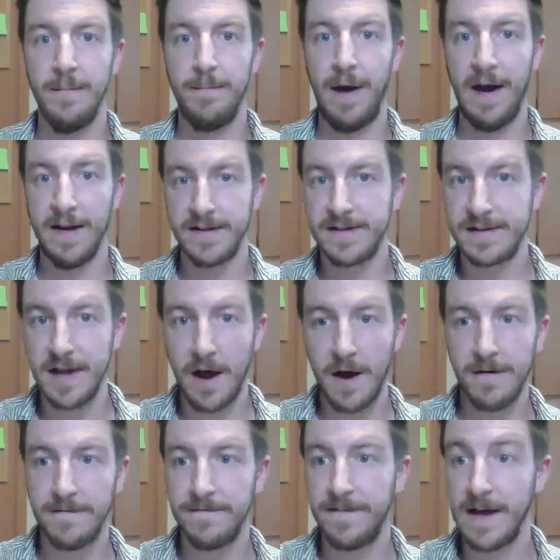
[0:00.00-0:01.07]
By
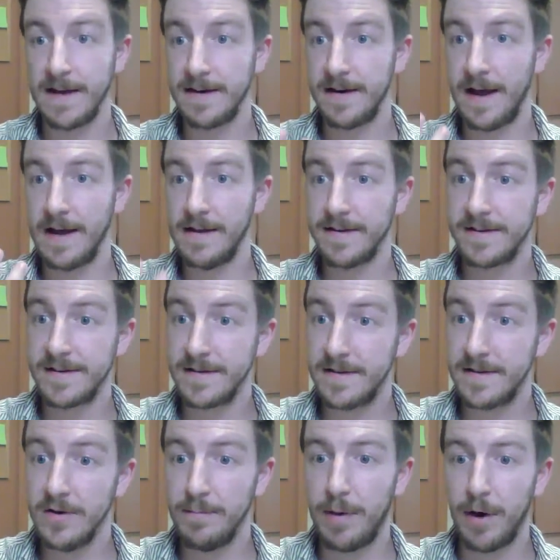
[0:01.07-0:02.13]
itself, that
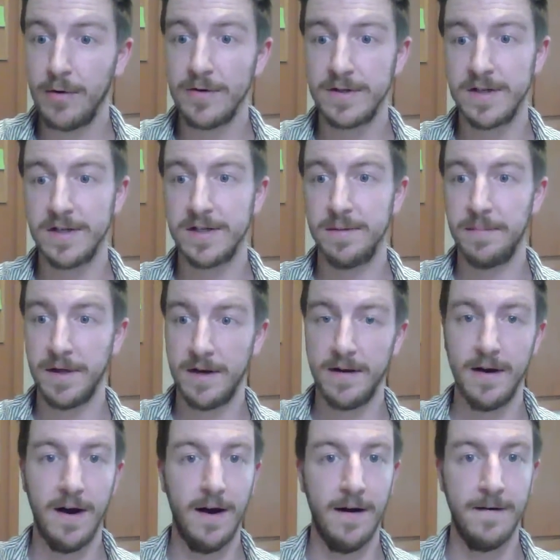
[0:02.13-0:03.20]
still poses a
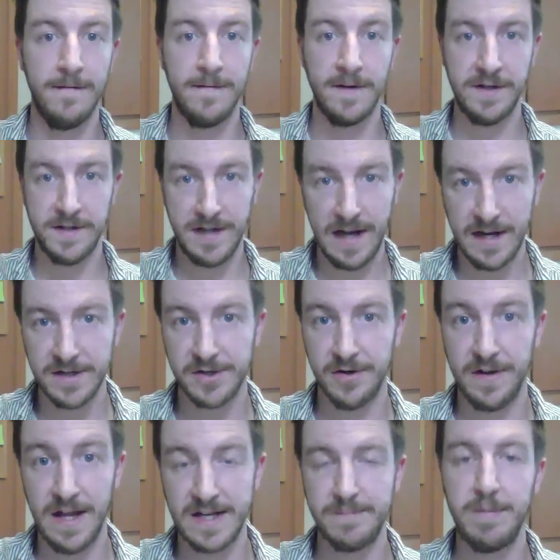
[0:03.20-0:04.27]
bit of a danger,
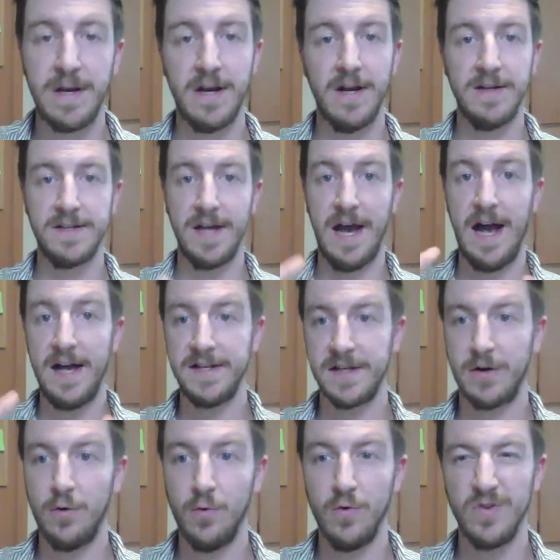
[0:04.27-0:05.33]
and that's because as
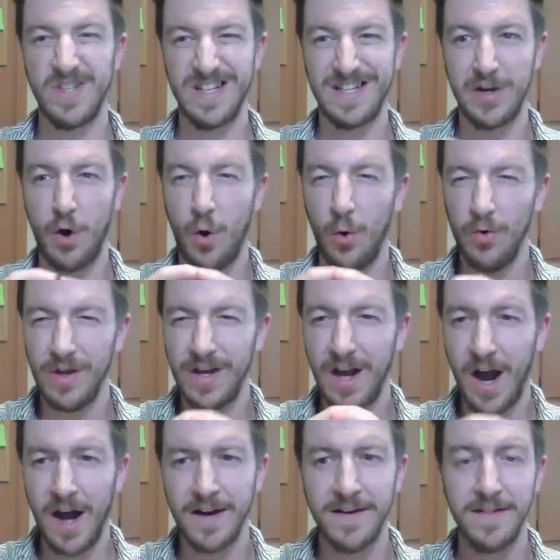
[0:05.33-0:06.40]
it cools, it's holding
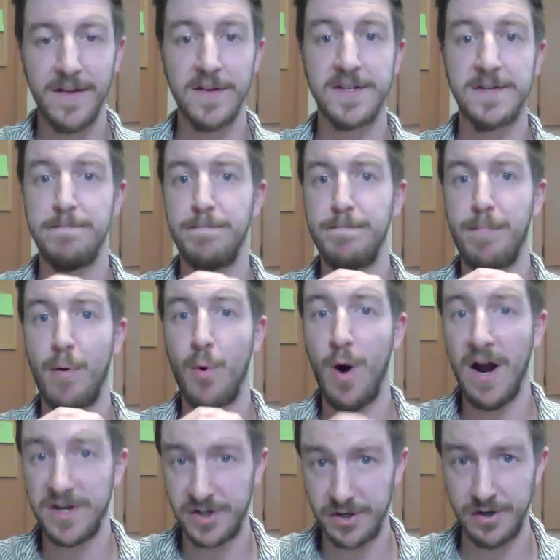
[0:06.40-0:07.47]
on to this
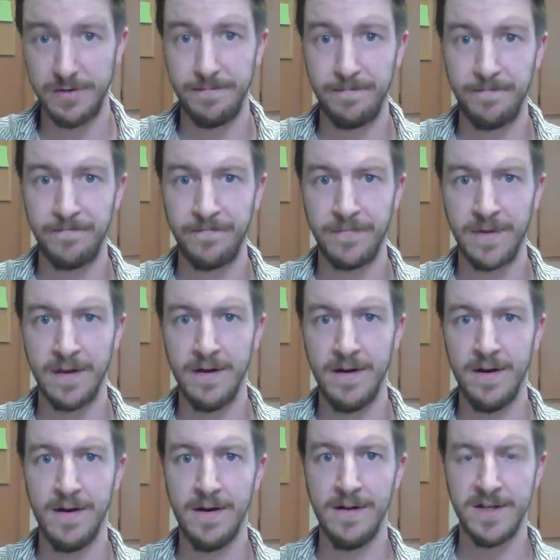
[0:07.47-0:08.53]
pressure
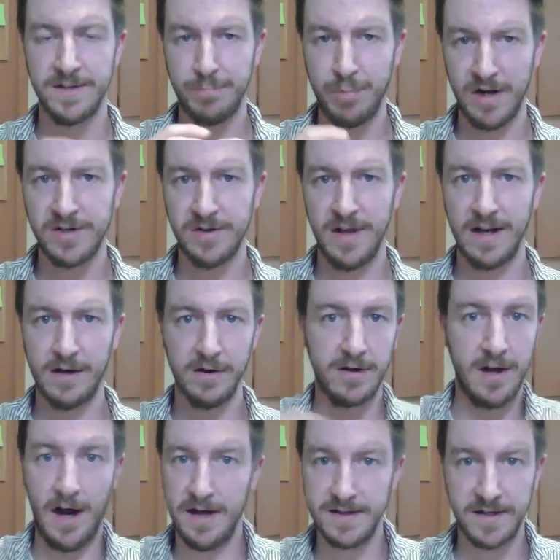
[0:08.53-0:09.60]
that
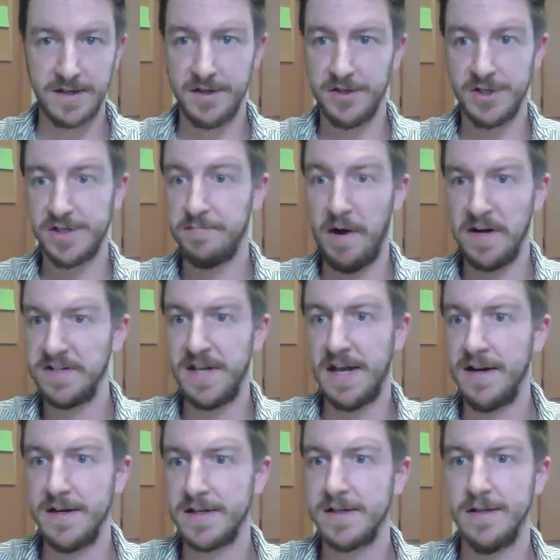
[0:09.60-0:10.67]
could cause it to just
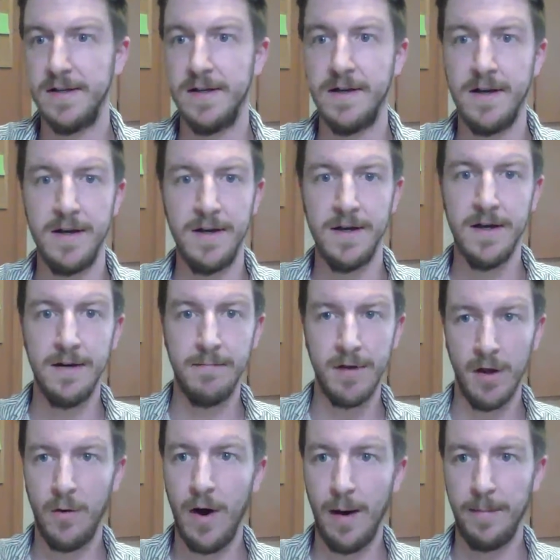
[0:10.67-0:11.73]
spontaneously
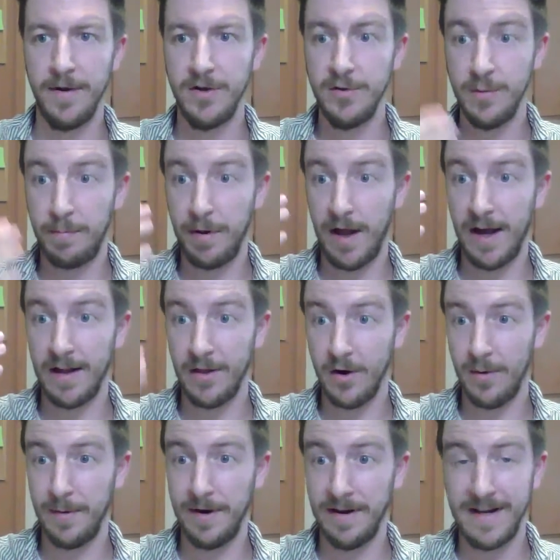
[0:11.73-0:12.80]
blow up. And you apply a
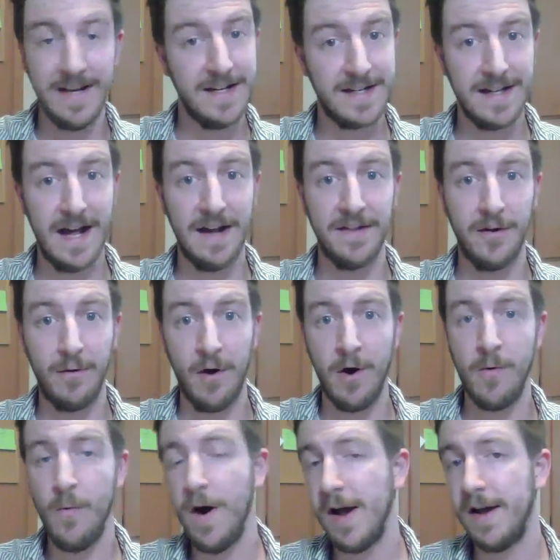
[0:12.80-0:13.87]
little bit of heat to that the
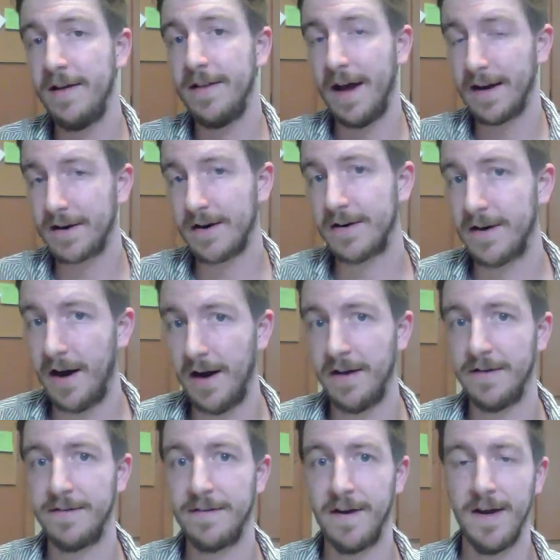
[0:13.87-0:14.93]
wrong way, that could
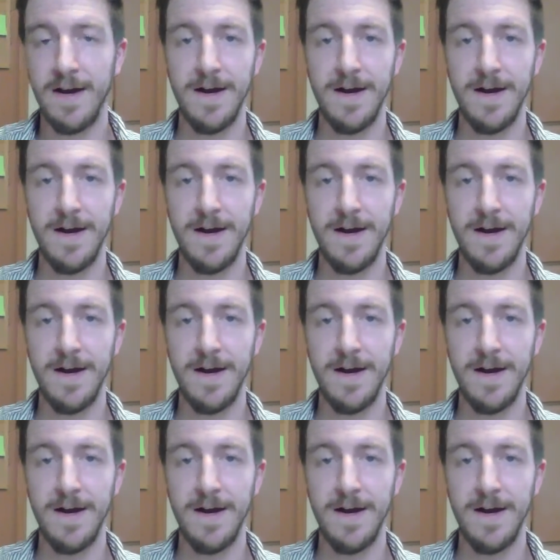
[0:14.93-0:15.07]
cause